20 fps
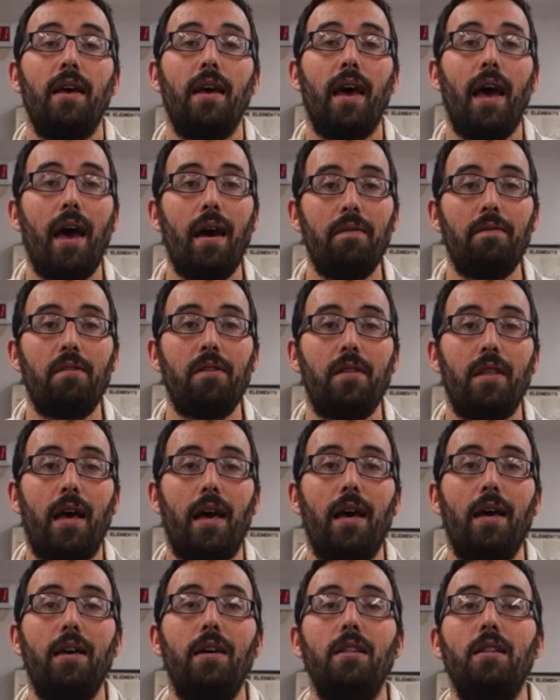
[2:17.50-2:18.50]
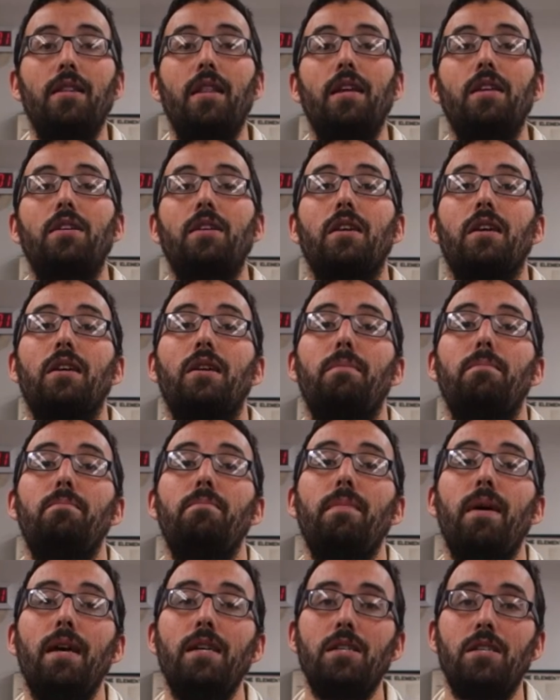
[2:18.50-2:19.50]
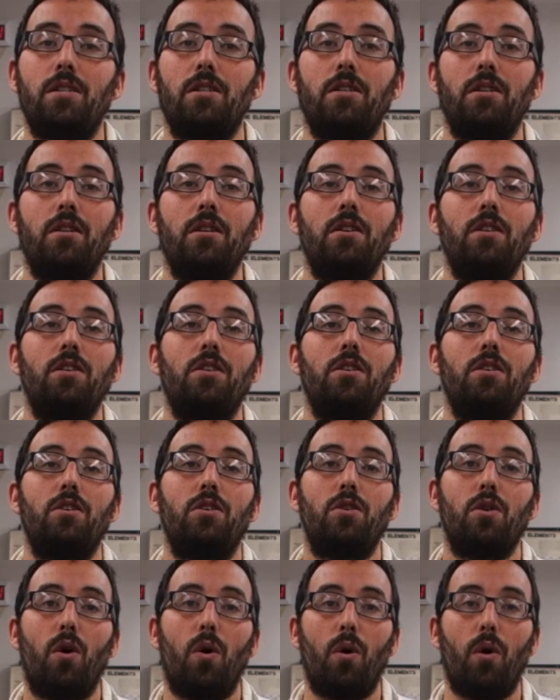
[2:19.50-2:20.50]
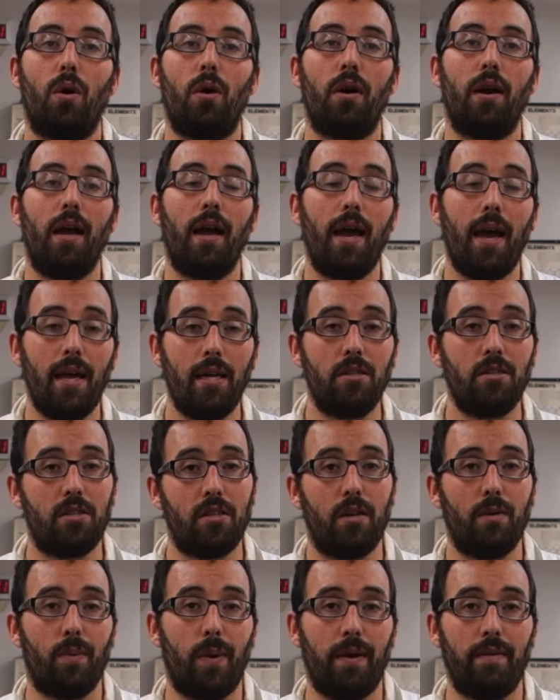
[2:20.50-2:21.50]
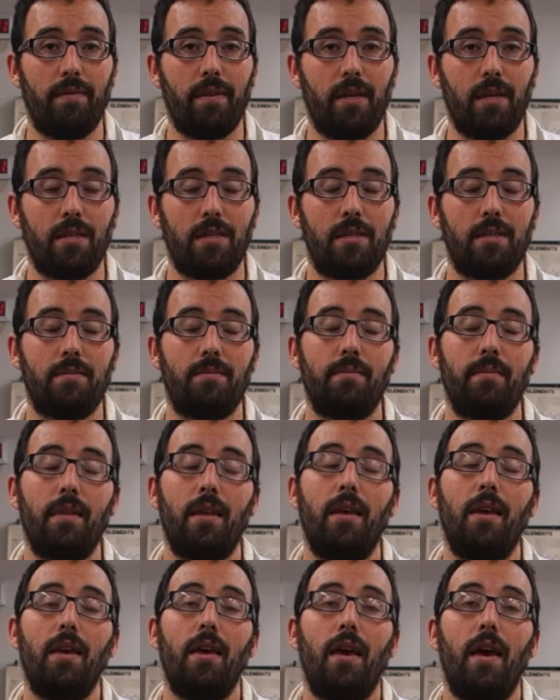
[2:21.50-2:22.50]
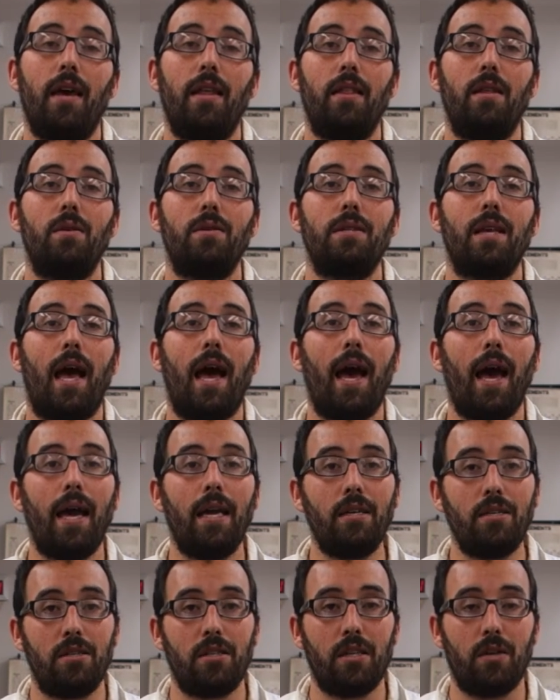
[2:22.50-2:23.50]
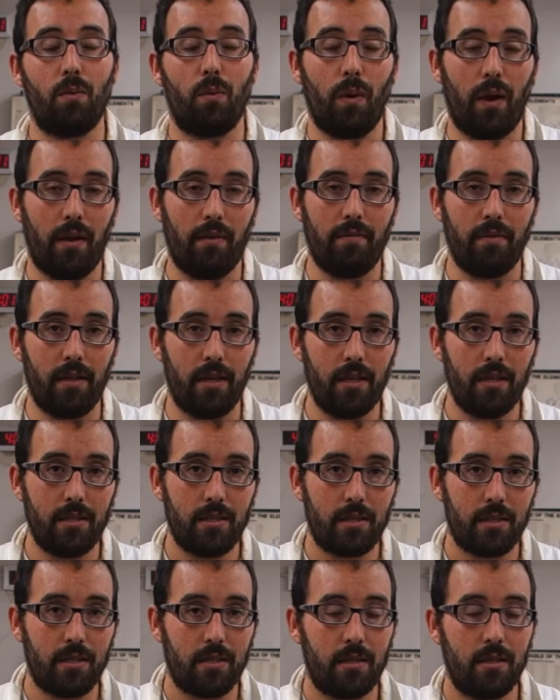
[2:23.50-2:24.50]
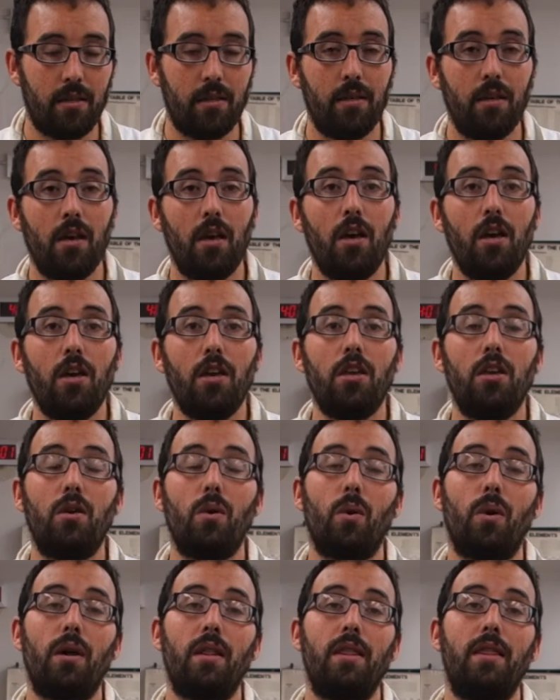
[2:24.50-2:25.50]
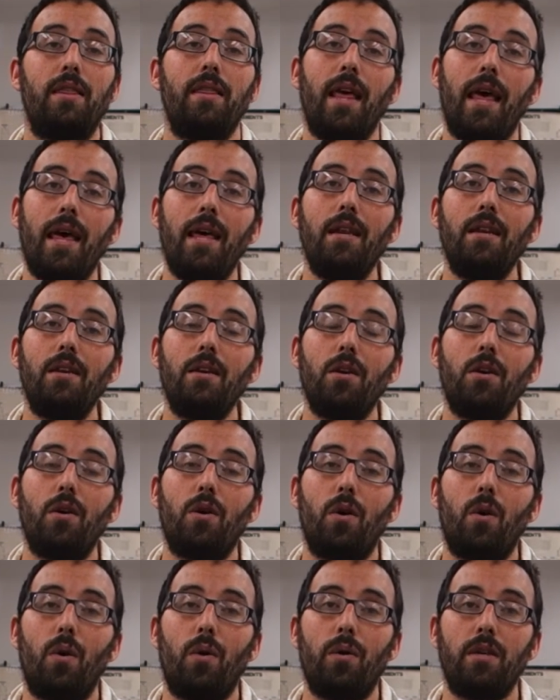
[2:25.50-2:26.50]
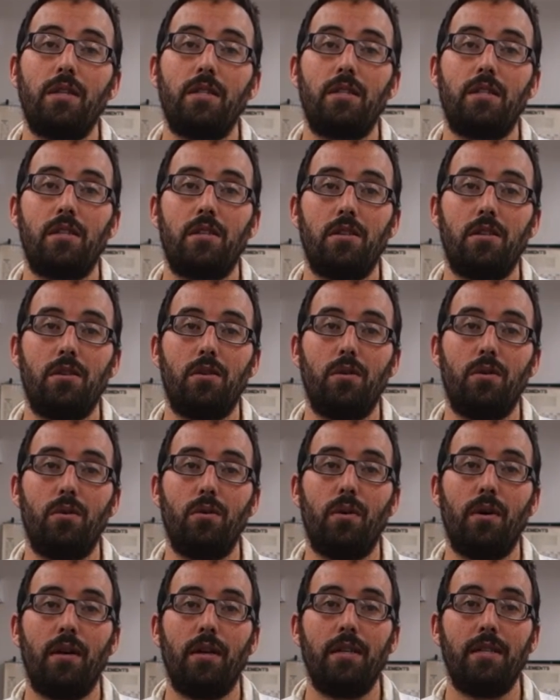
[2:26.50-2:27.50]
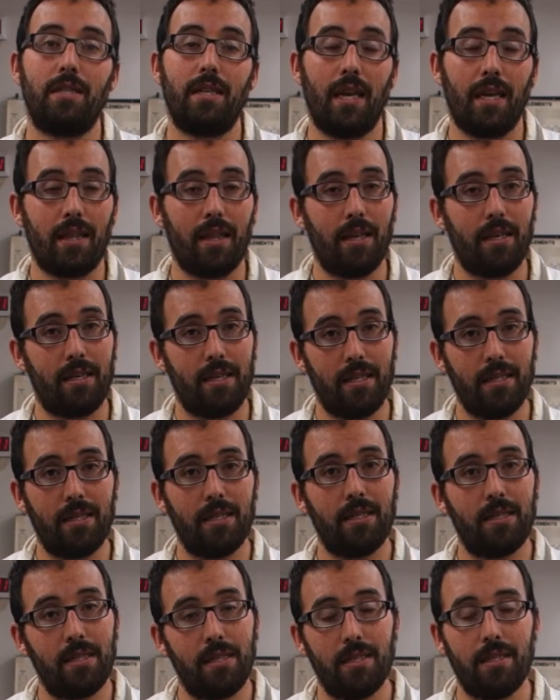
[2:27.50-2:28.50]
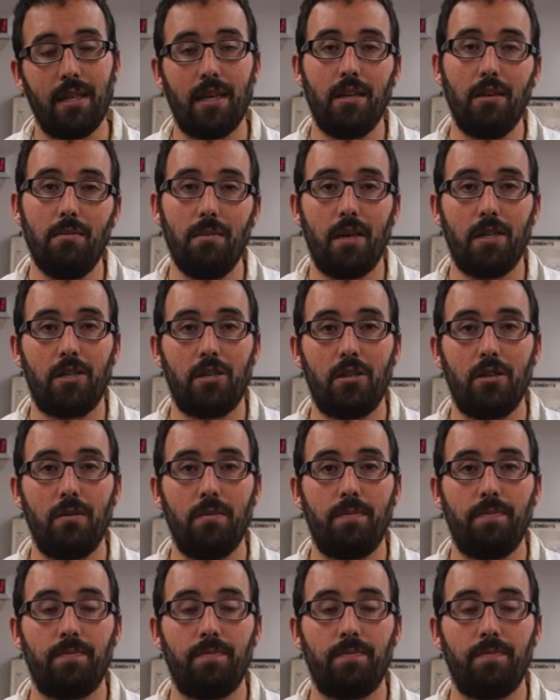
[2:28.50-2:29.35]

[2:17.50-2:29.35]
After that, then you're going to measure your hydrogen wavelengths. And those hydrogen wavelengths, you are then going to take the distances that you measure